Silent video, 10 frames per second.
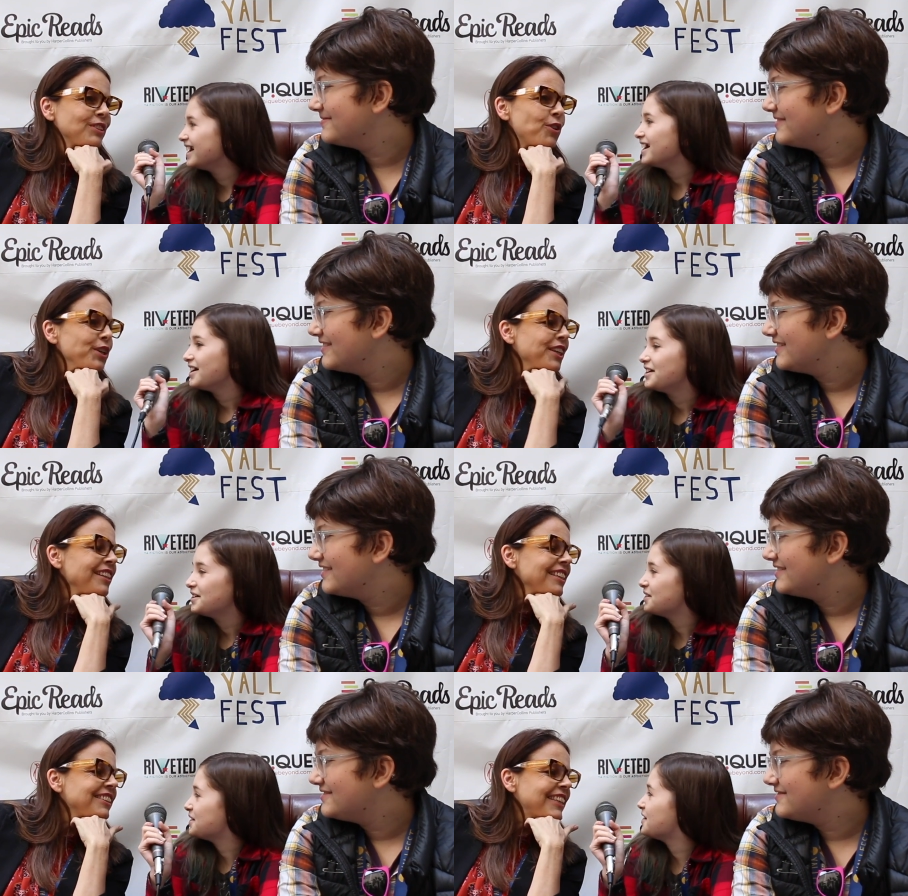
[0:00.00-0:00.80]
Speaker 1: Or are you going
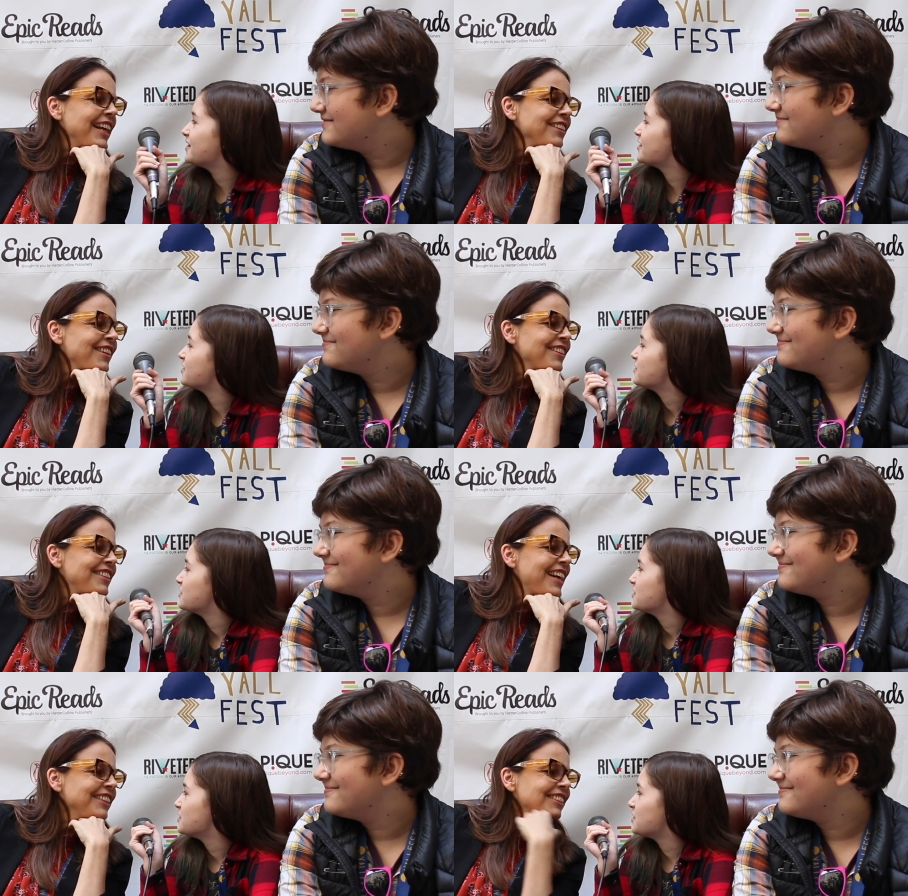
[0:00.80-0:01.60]
to like stand on
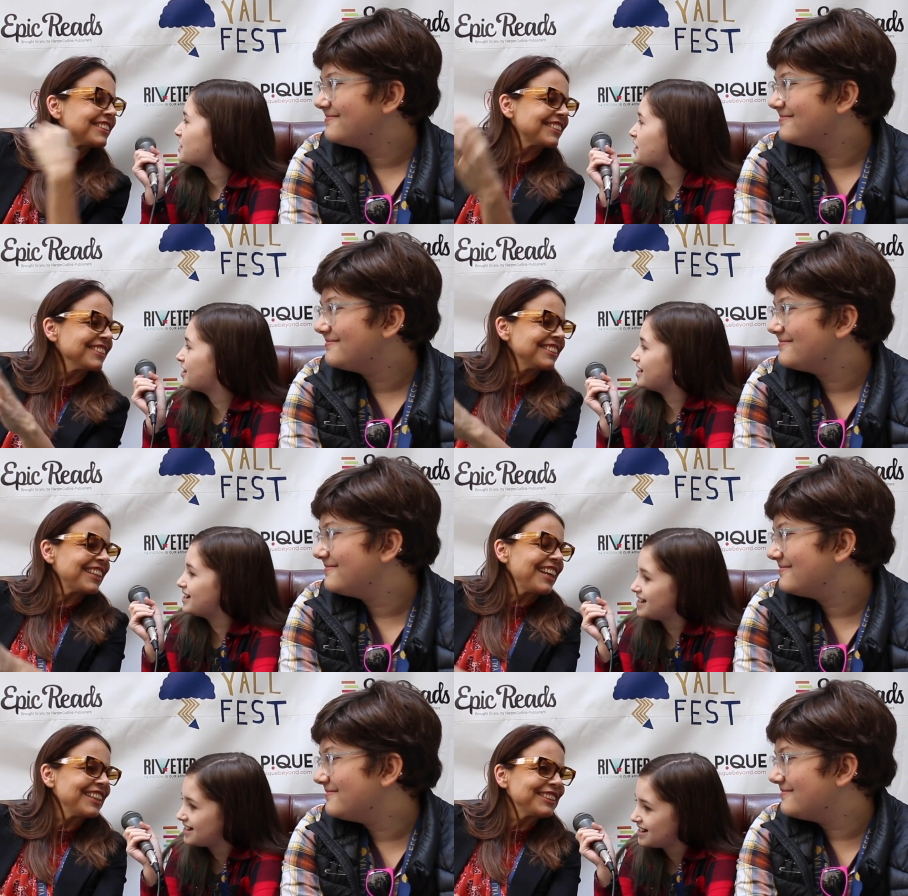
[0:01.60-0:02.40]
the desks and
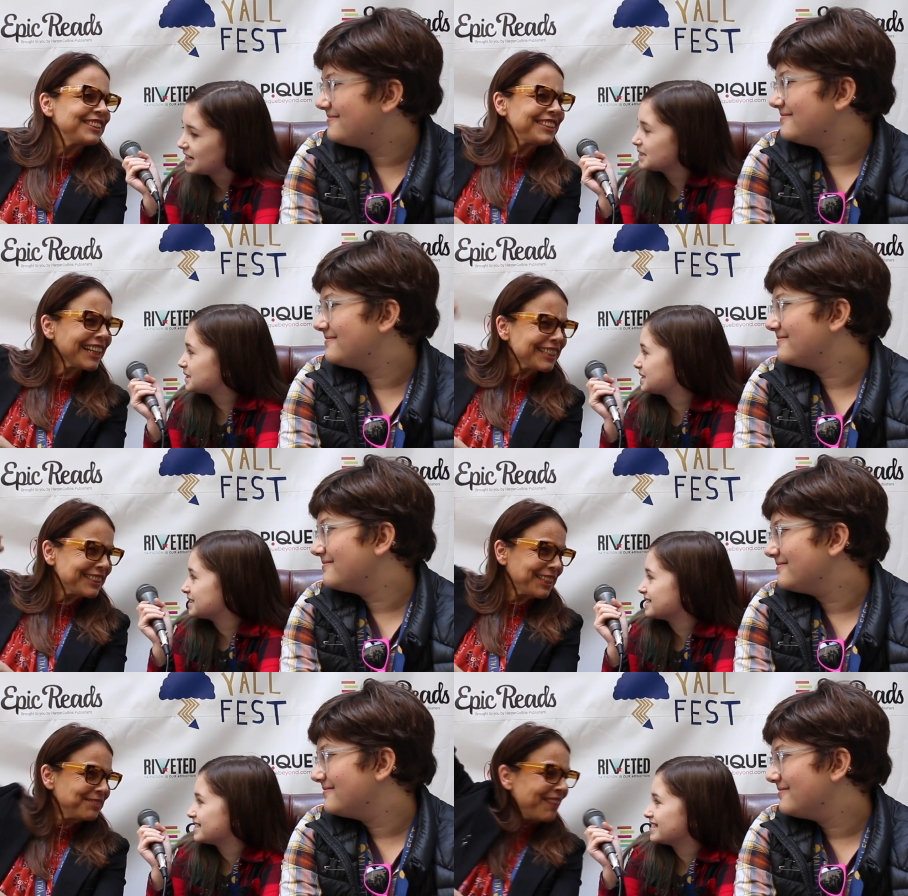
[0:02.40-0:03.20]
say, "Stick
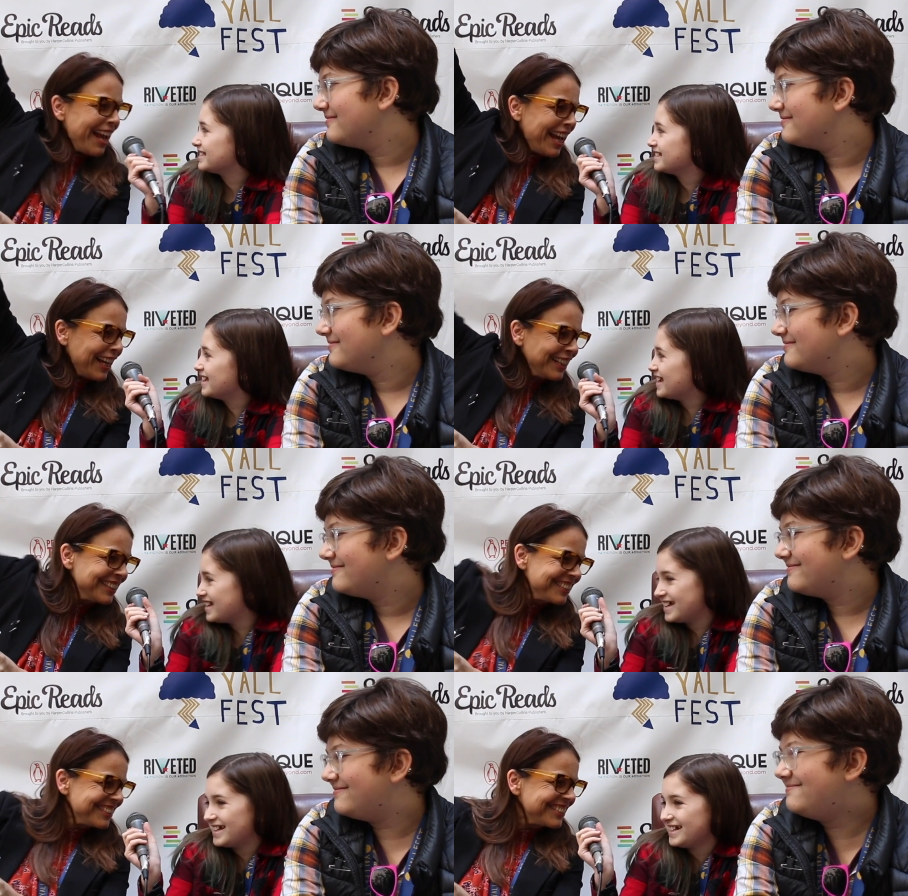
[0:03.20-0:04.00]
it to the
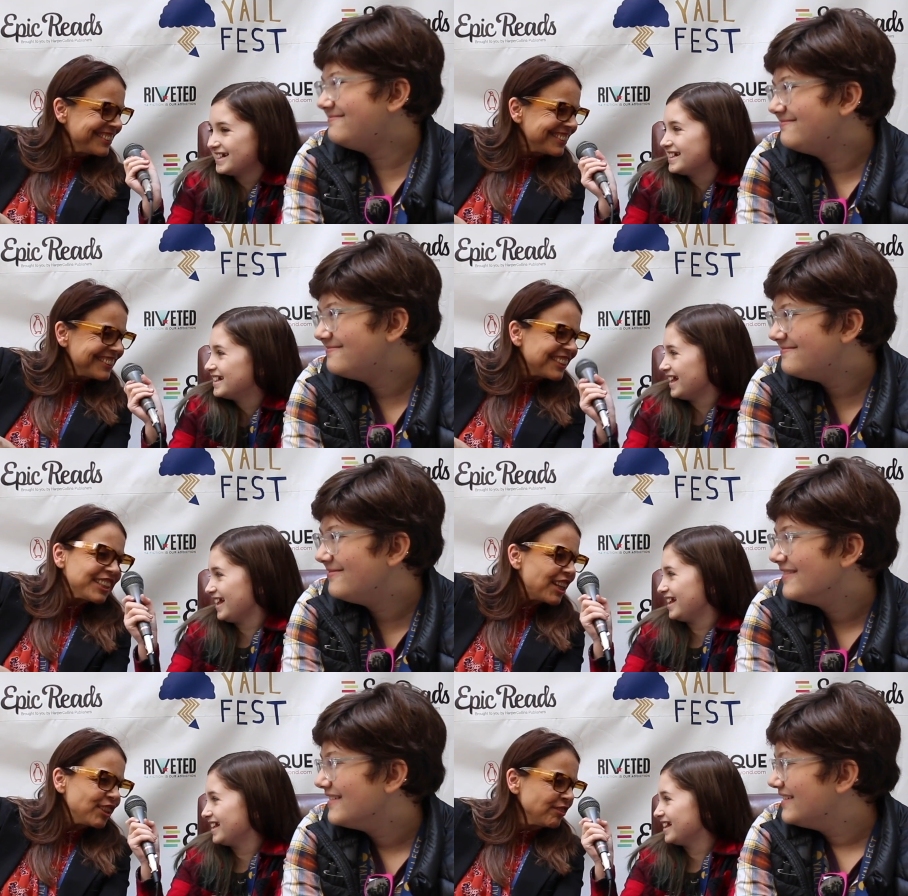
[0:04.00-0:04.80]
man"?
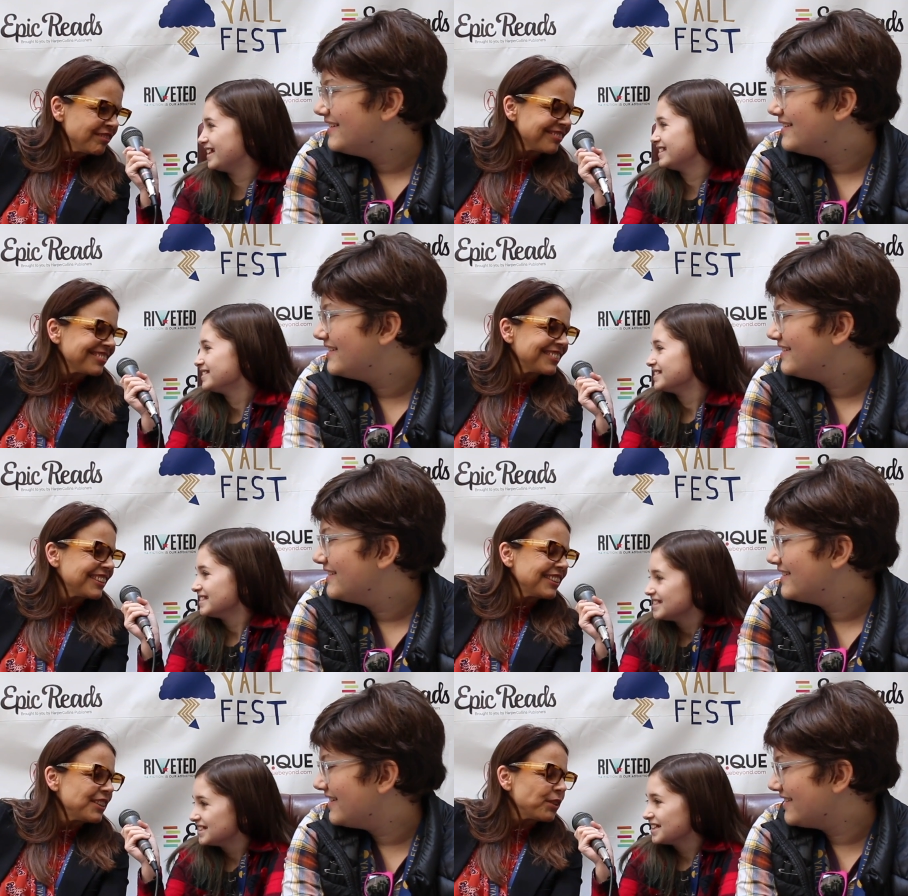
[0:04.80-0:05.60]
No.
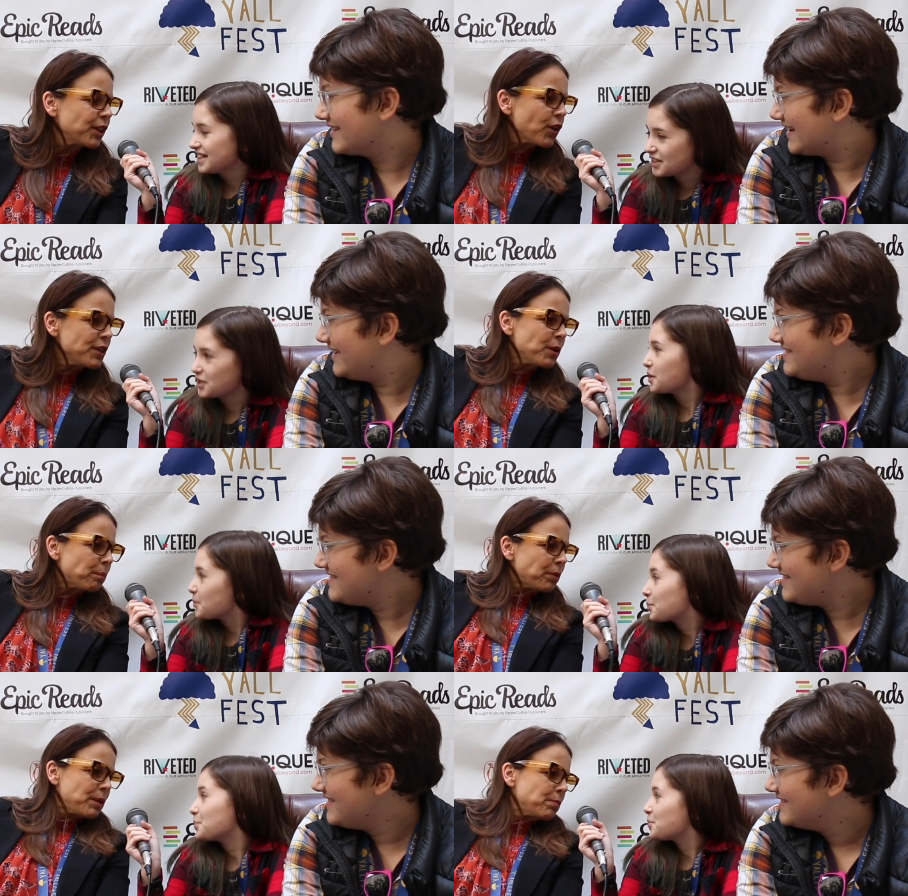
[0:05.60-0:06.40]
But you're going to
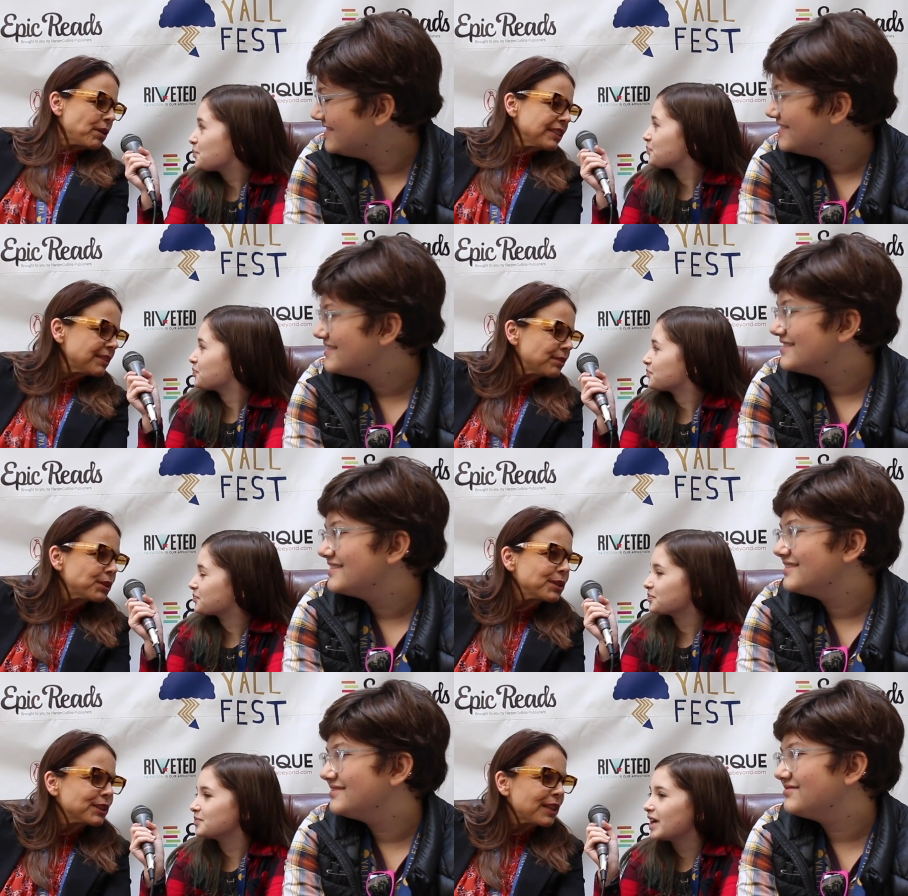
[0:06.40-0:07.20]
a pretty progressive
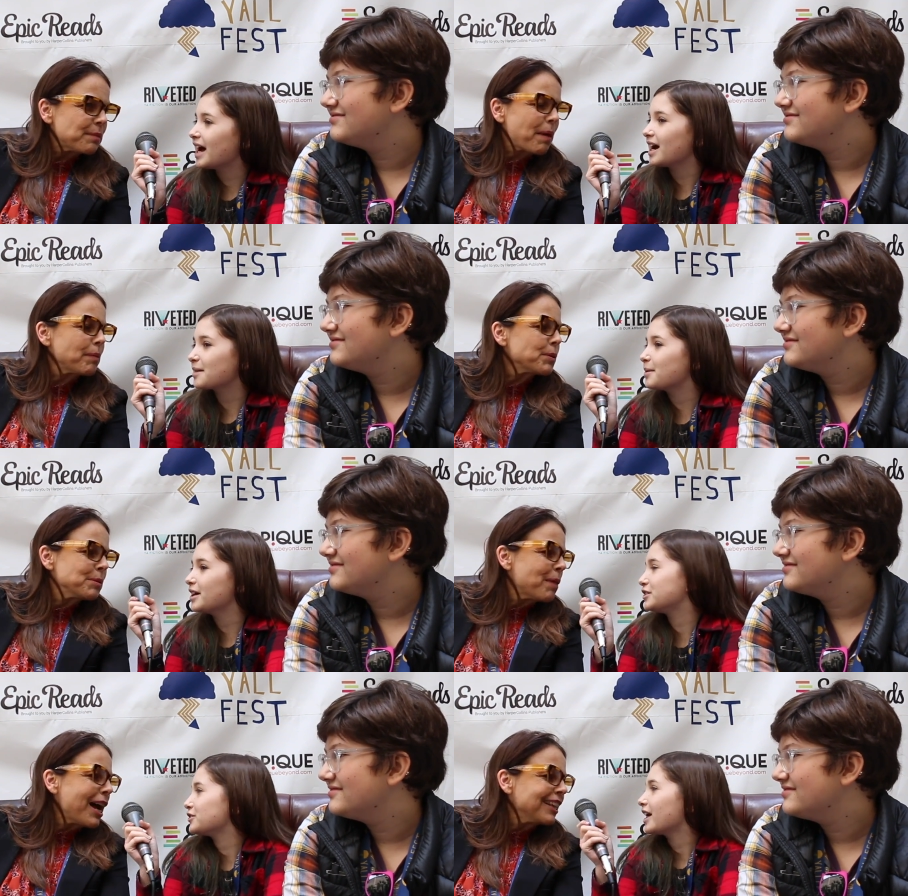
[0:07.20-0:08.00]
school, so yeah, they probably
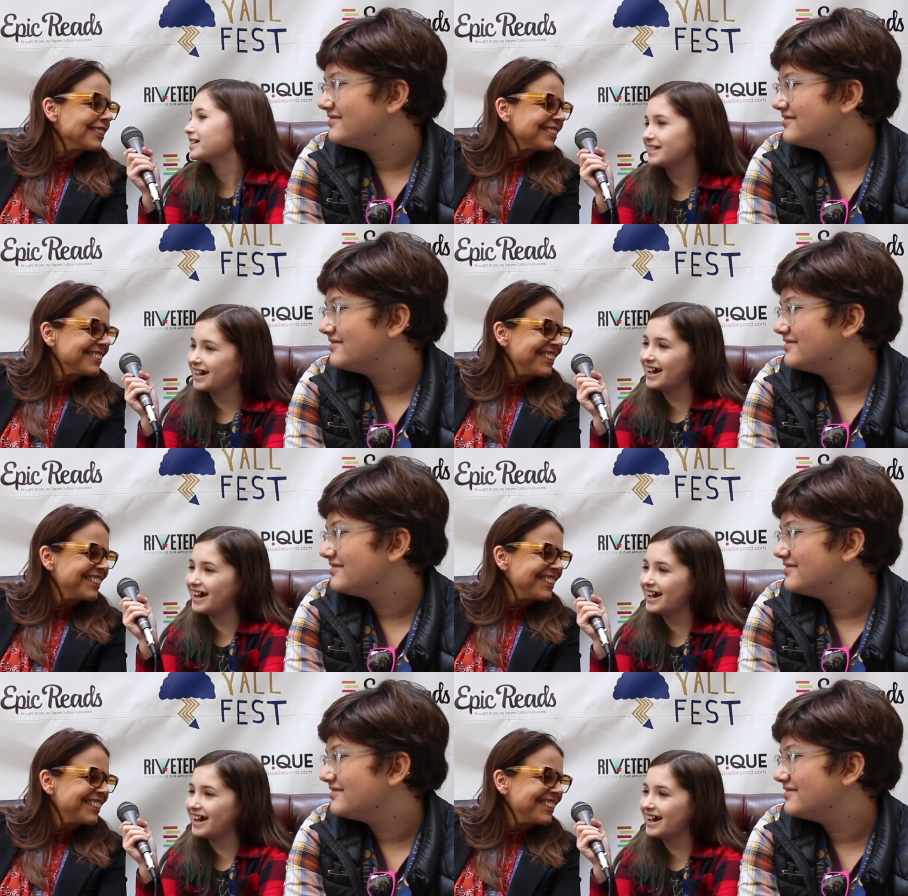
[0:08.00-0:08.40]
wouldn't mind.